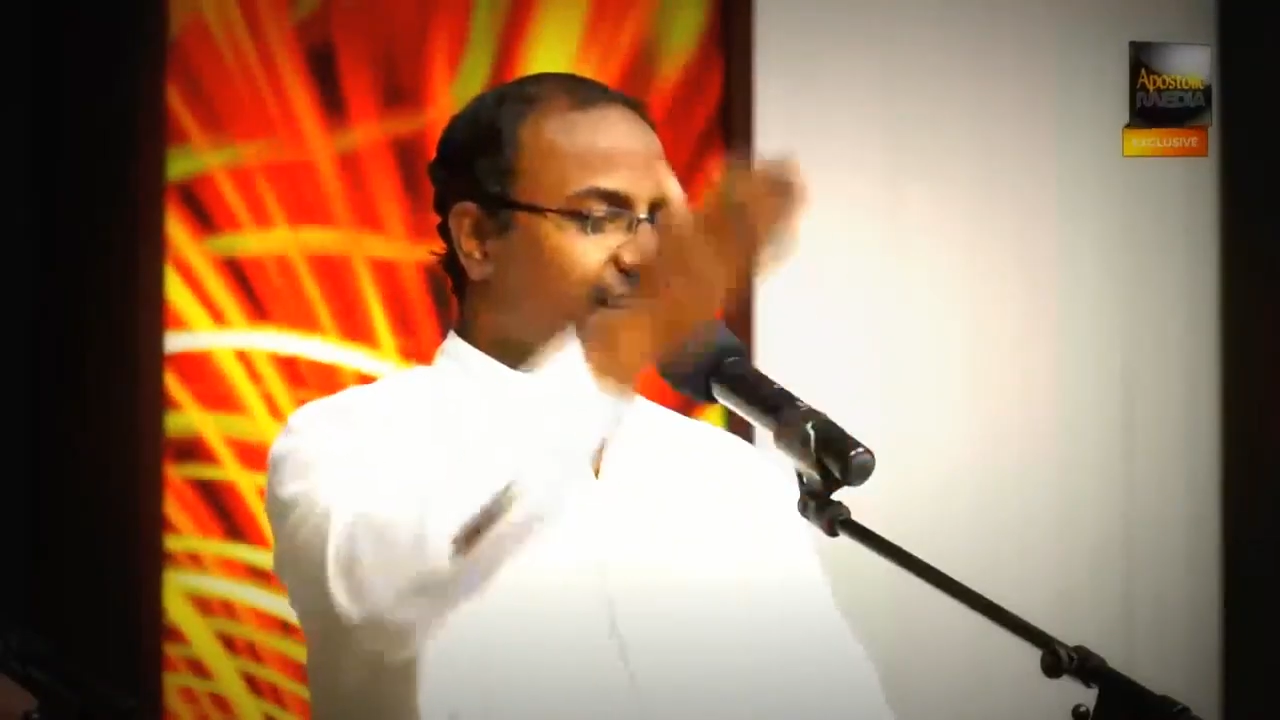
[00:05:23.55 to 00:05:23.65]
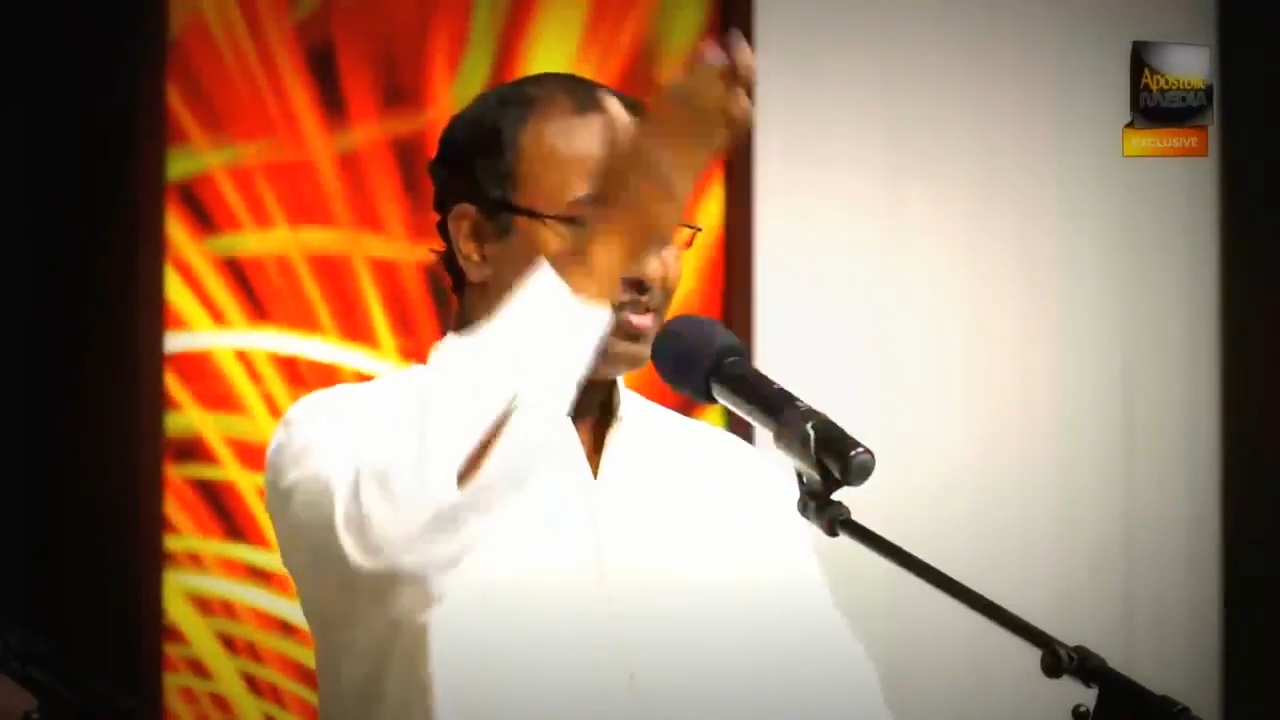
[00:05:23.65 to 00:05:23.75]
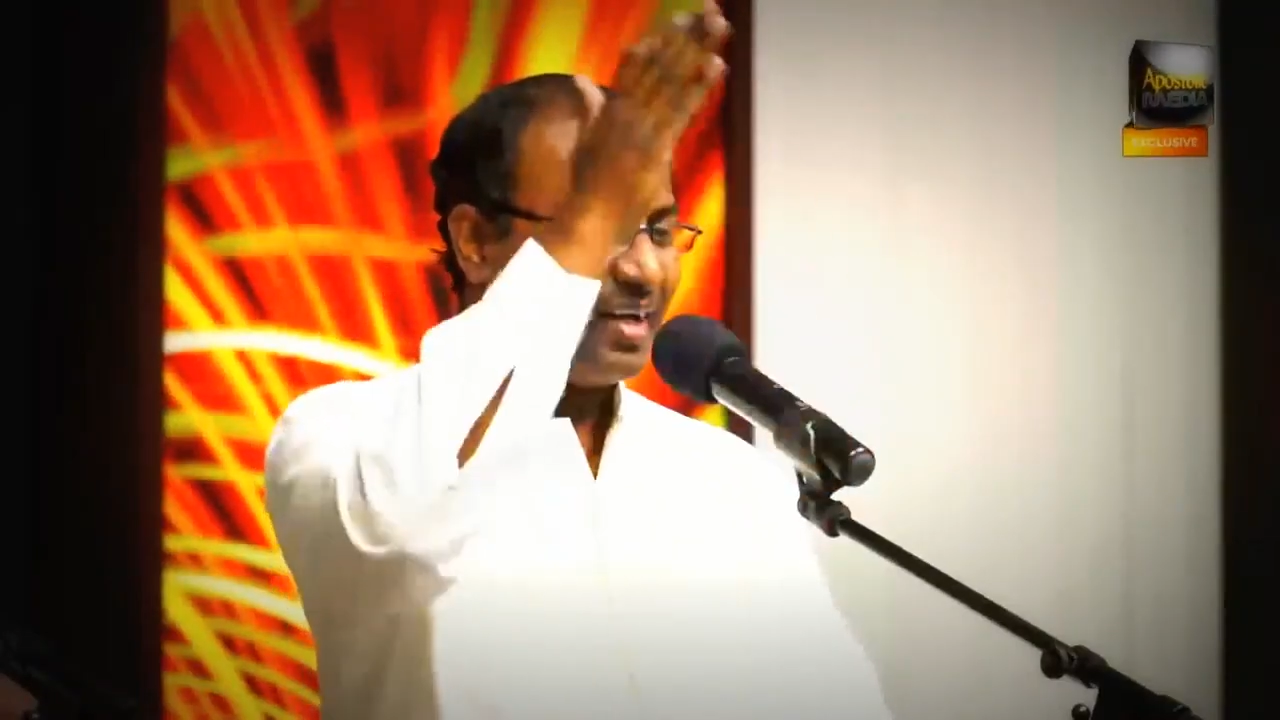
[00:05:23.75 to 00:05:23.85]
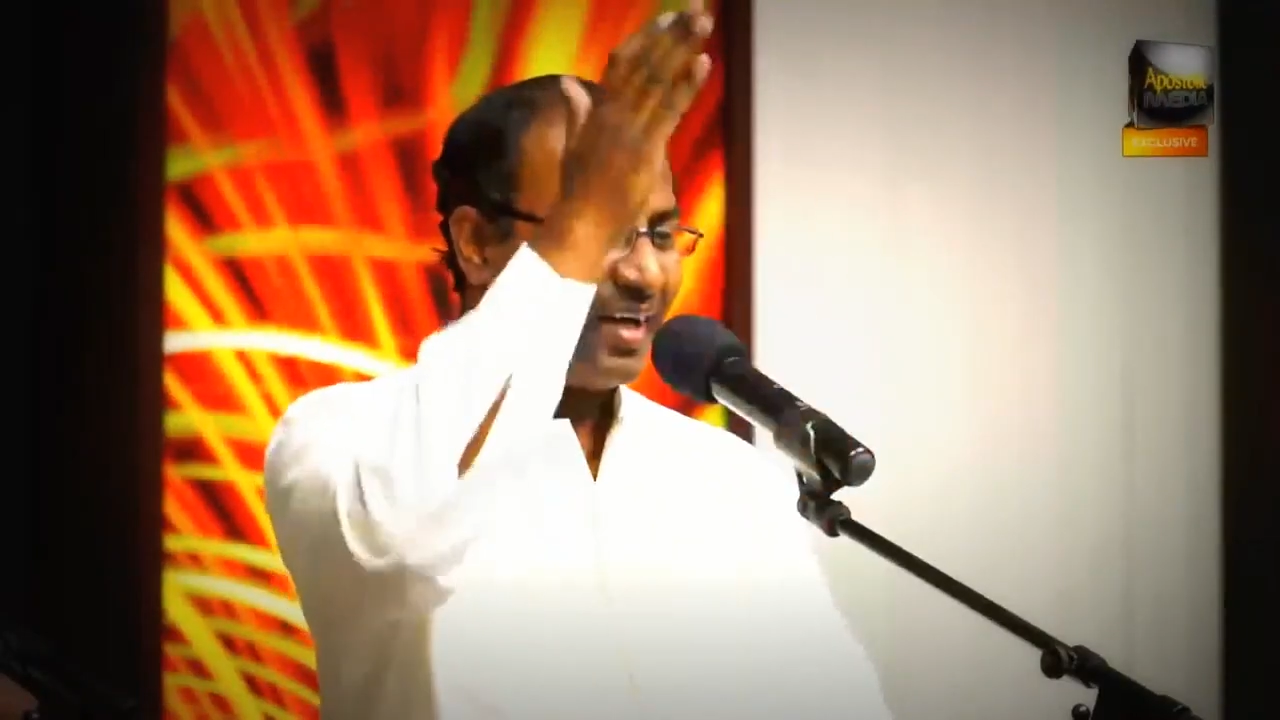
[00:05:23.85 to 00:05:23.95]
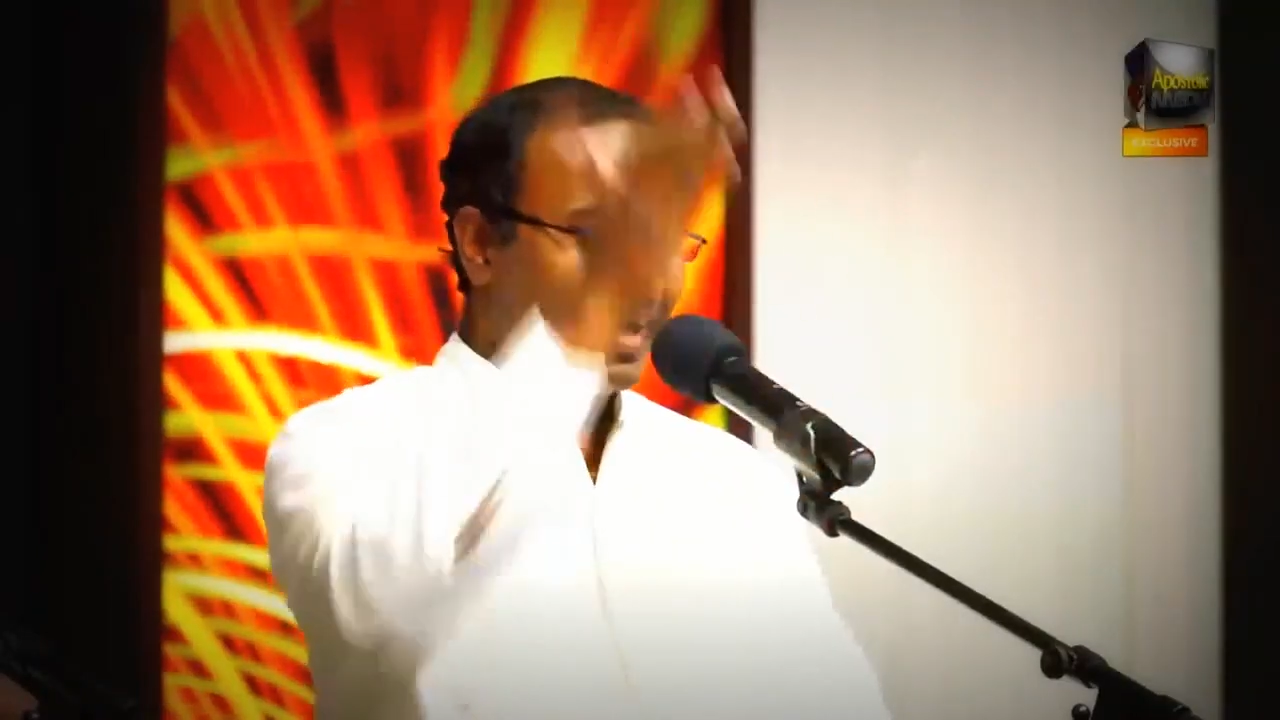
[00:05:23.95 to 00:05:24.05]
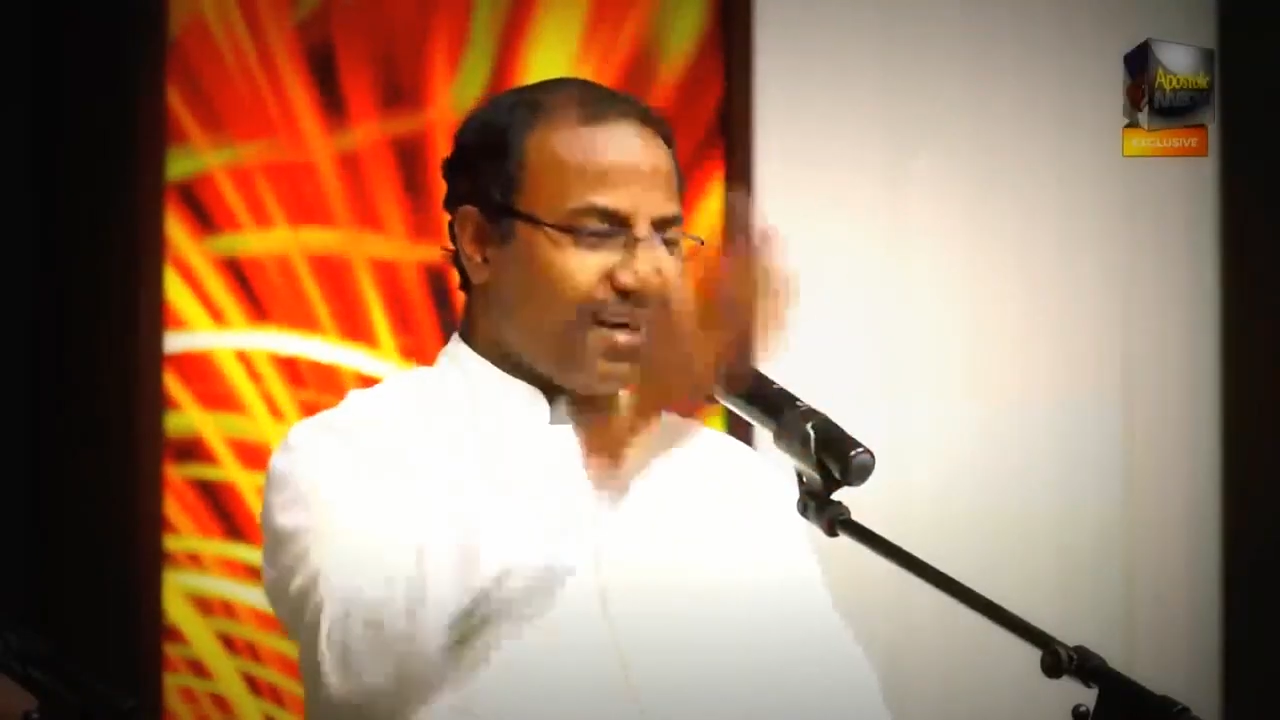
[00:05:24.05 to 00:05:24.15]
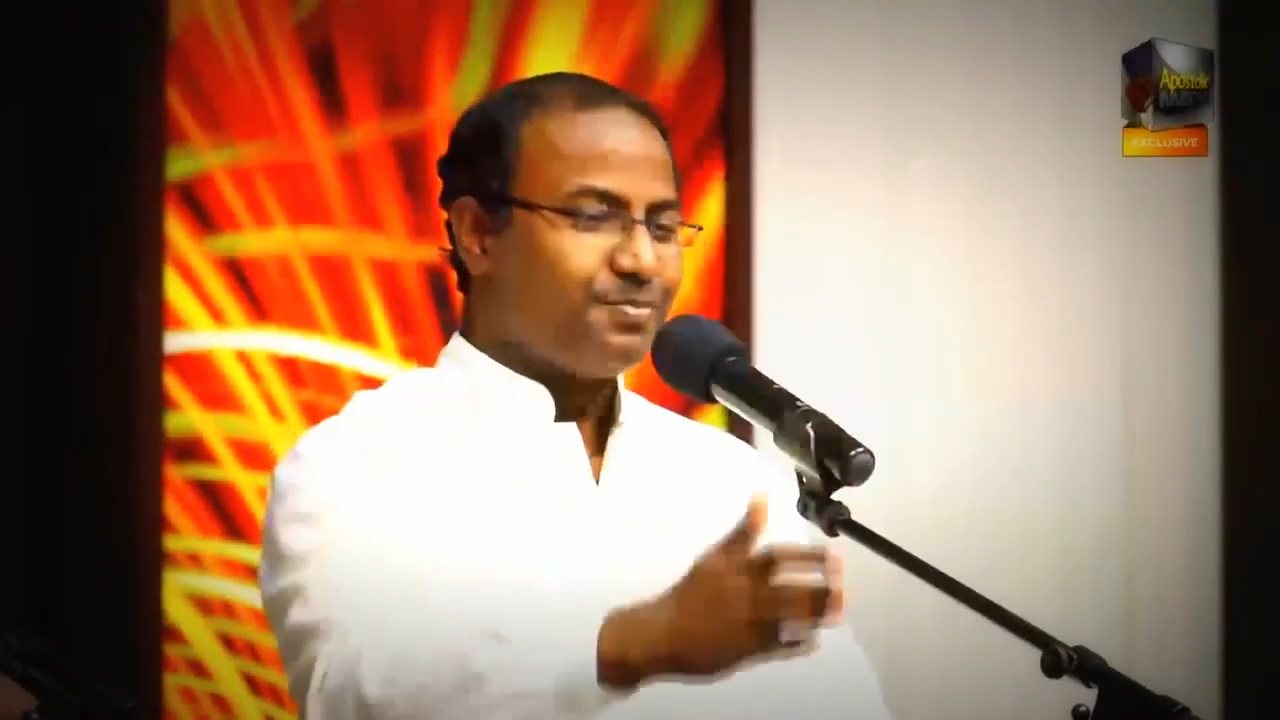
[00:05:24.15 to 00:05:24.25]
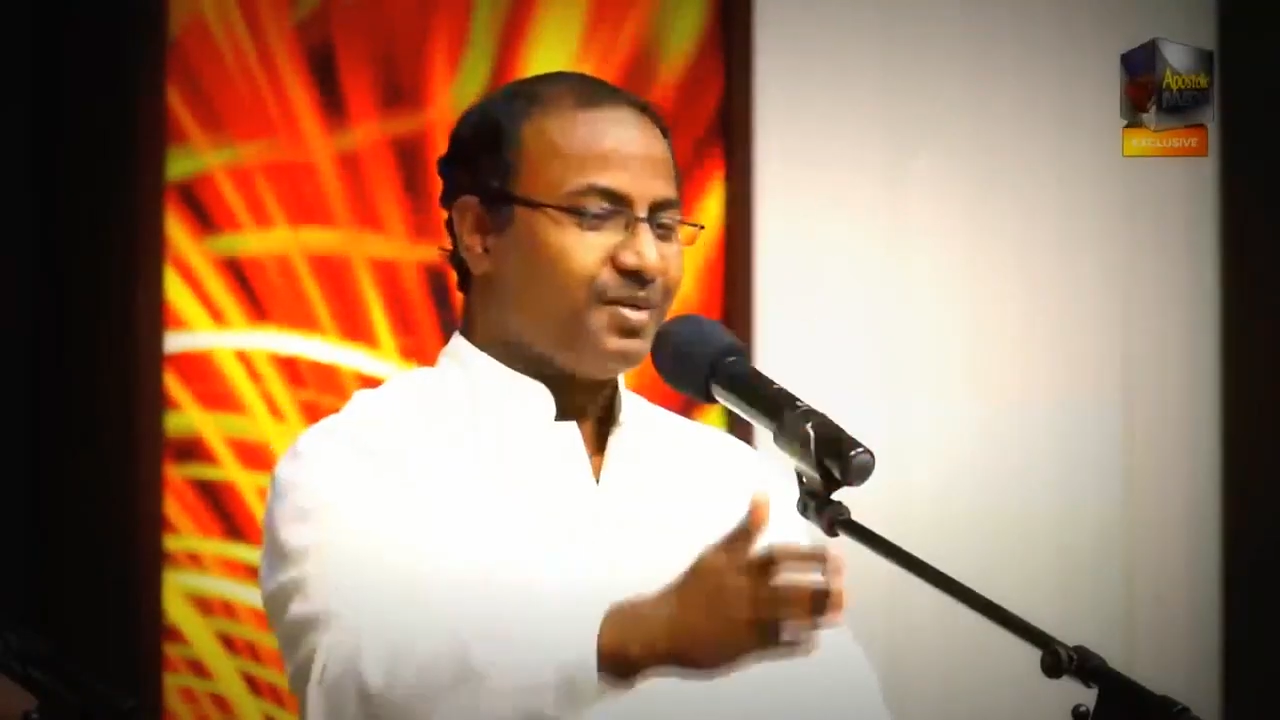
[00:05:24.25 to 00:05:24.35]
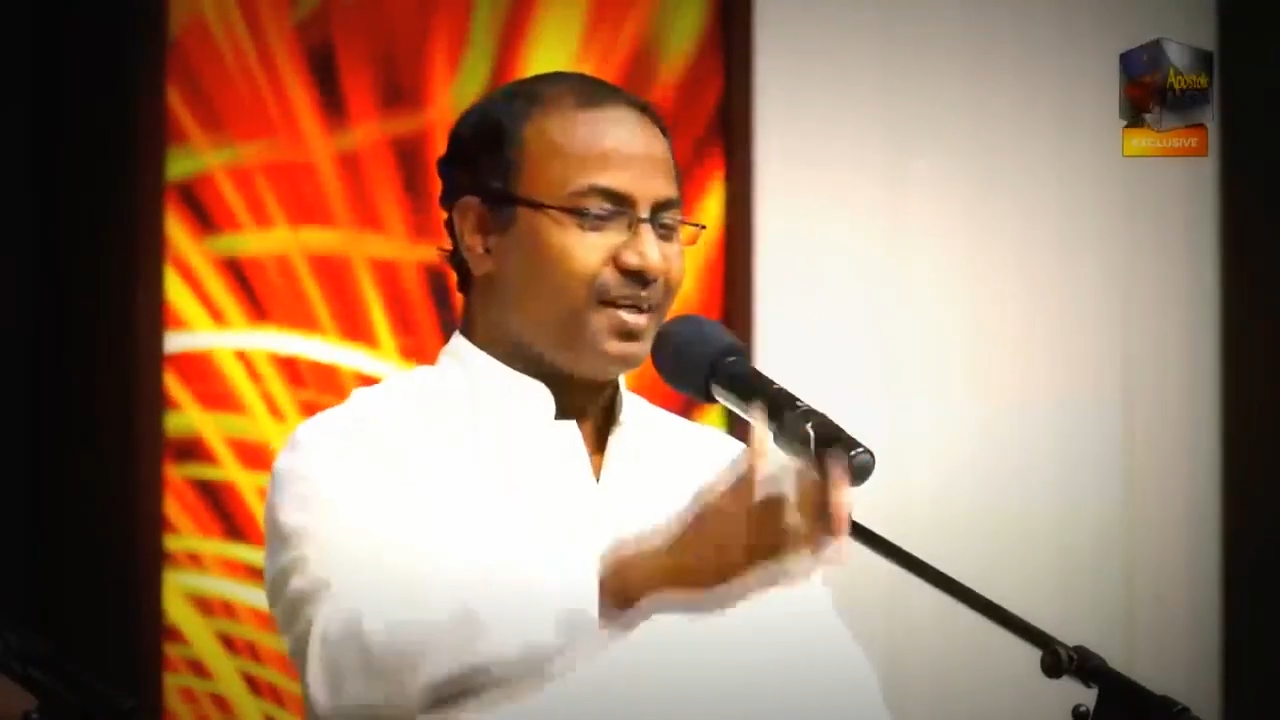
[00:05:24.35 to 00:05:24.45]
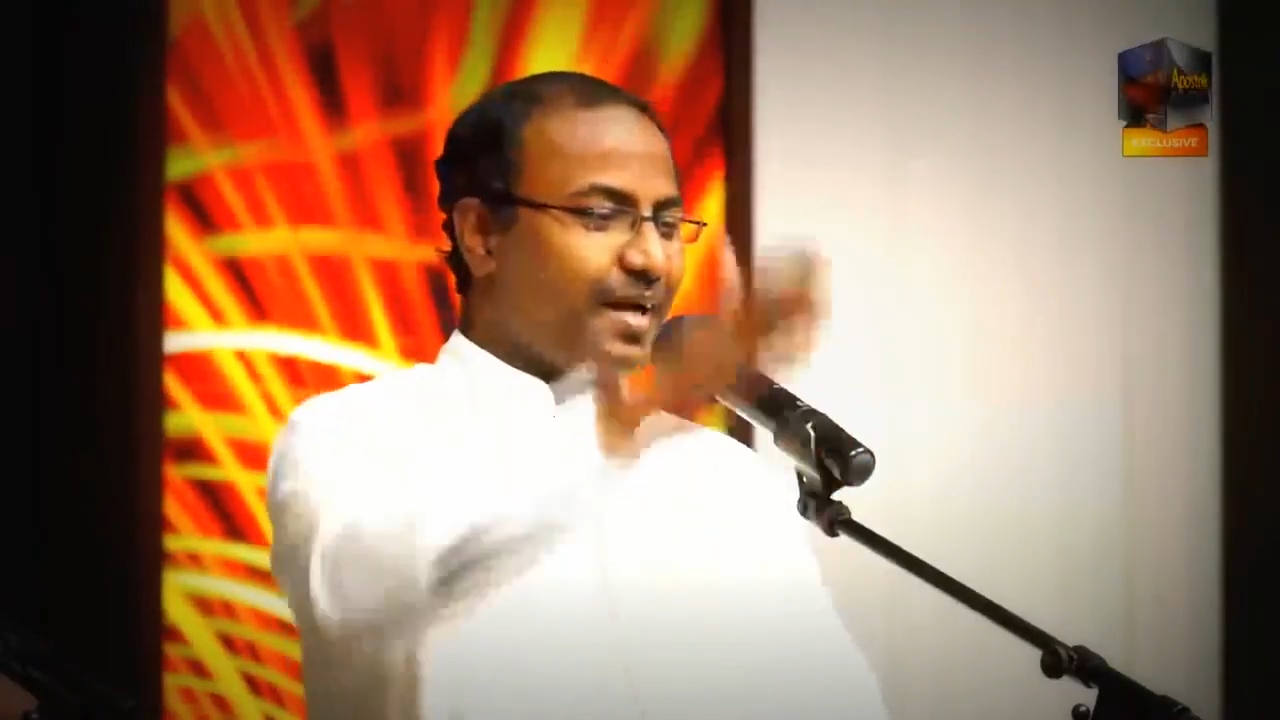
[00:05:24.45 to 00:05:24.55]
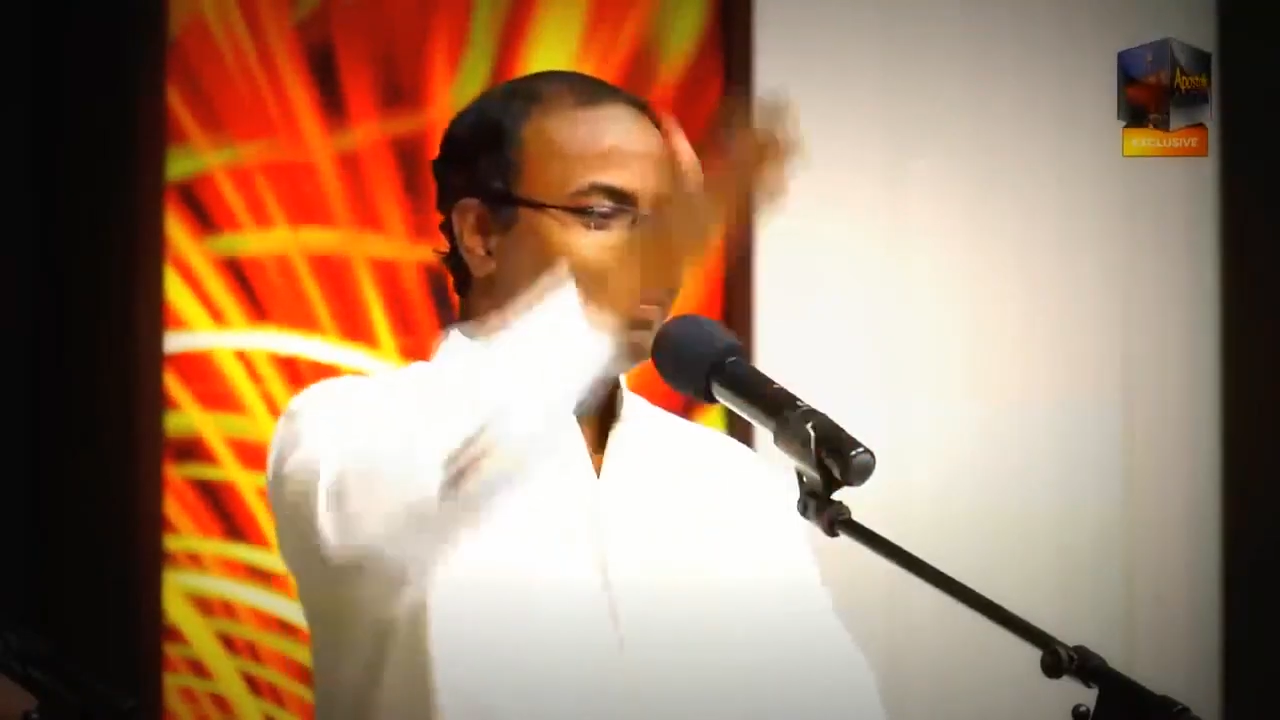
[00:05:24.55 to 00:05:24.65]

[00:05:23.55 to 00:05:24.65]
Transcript: as a helper,